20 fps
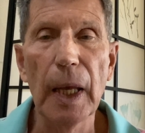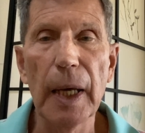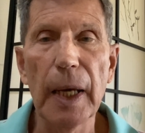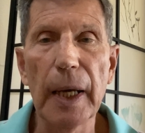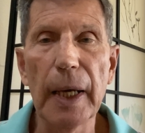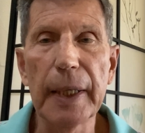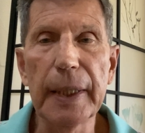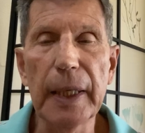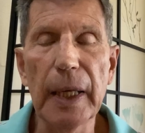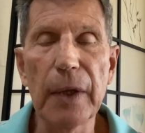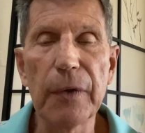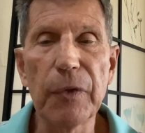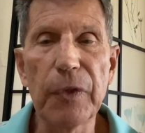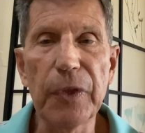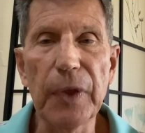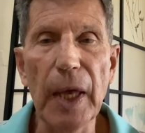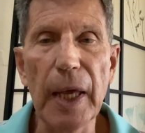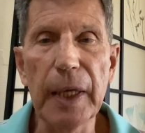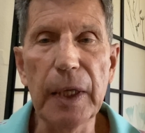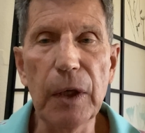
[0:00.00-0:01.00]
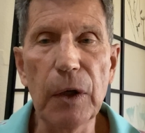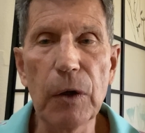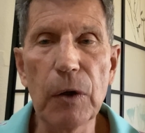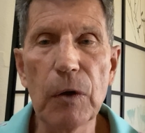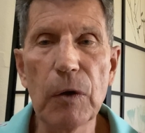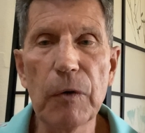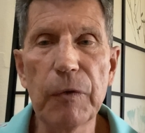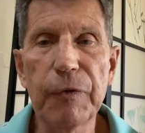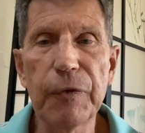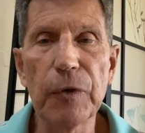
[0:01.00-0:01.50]
Again, thank
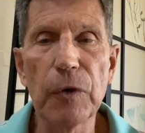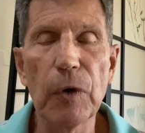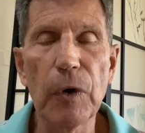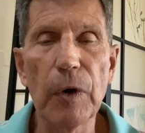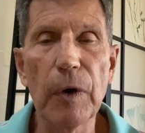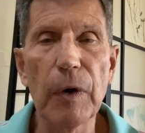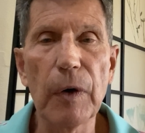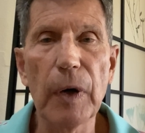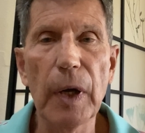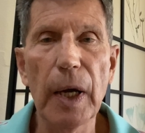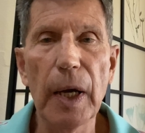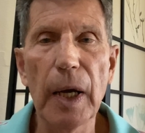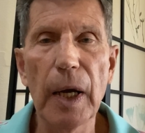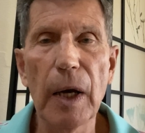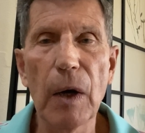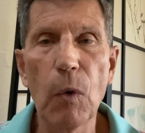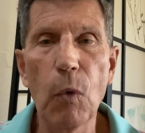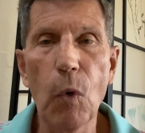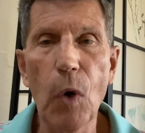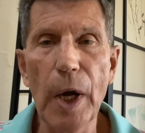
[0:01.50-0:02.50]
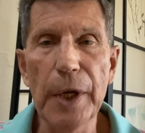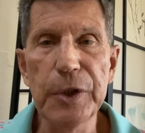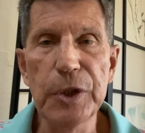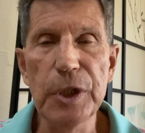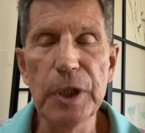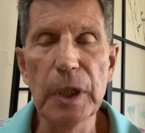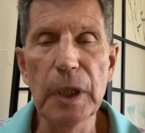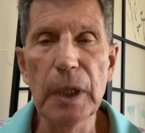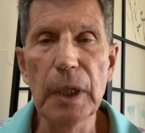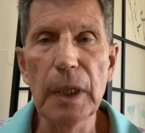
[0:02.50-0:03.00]
you for
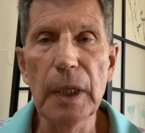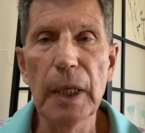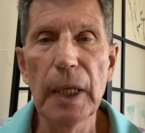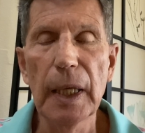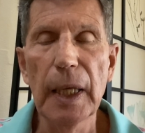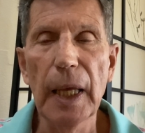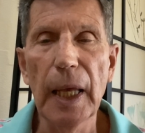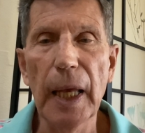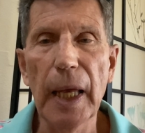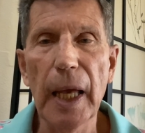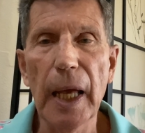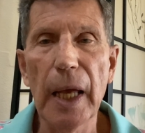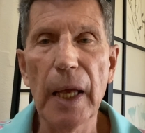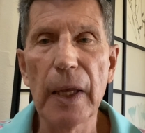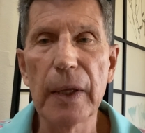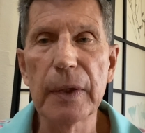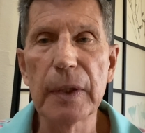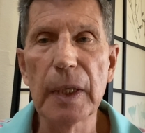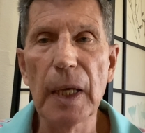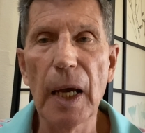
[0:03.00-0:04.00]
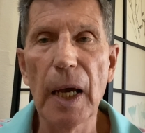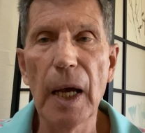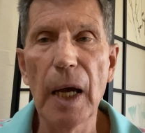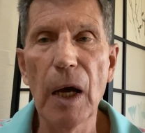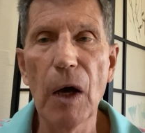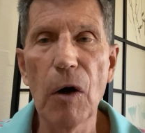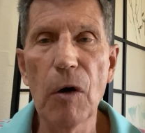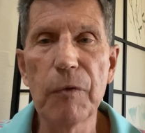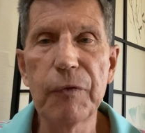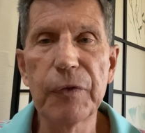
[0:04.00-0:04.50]
watching, and
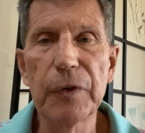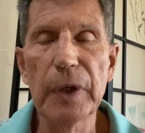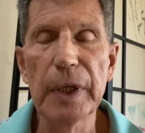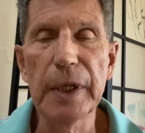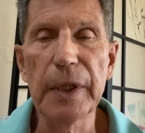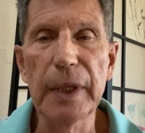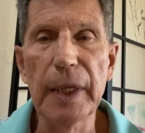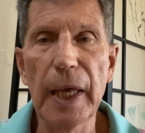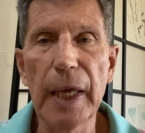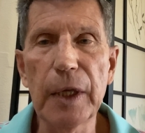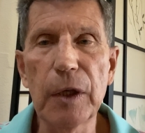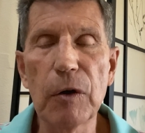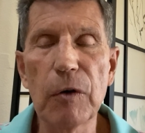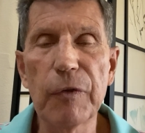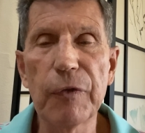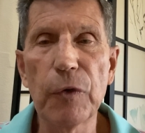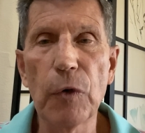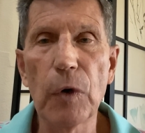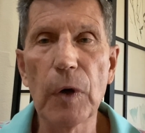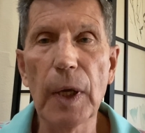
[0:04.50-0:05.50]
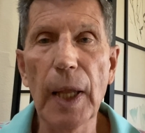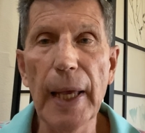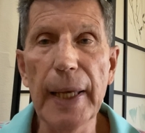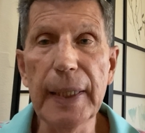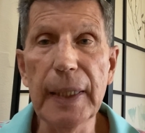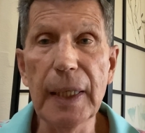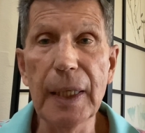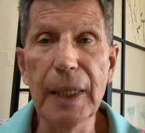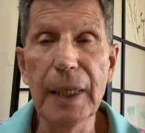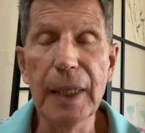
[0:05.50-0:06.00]
hopefully thank you for
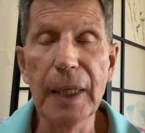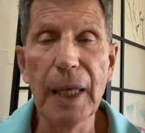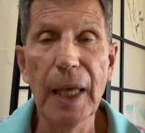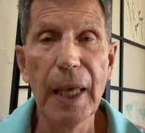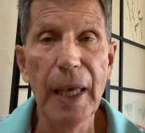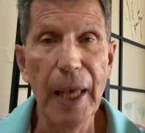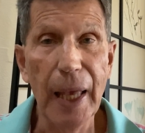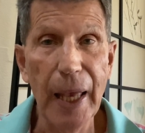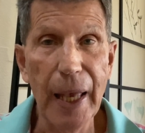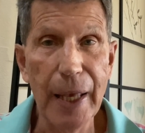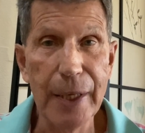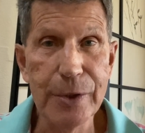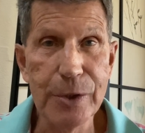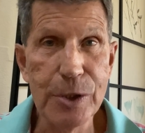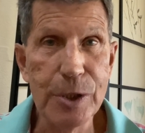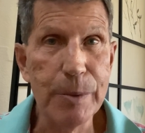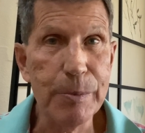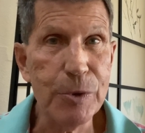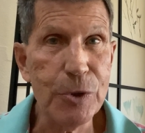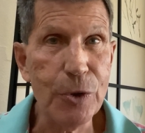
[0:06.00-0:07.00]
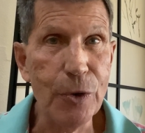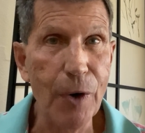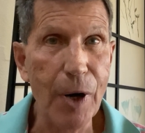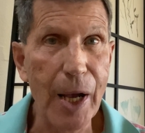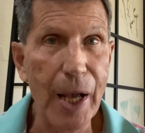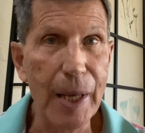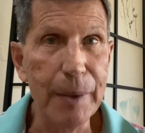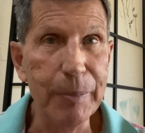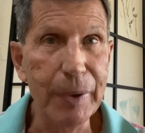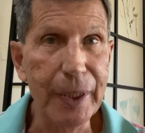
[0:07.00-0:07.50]
liking and
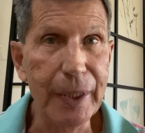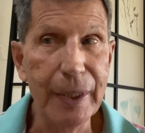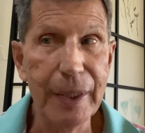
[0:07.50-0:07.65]
subscribing.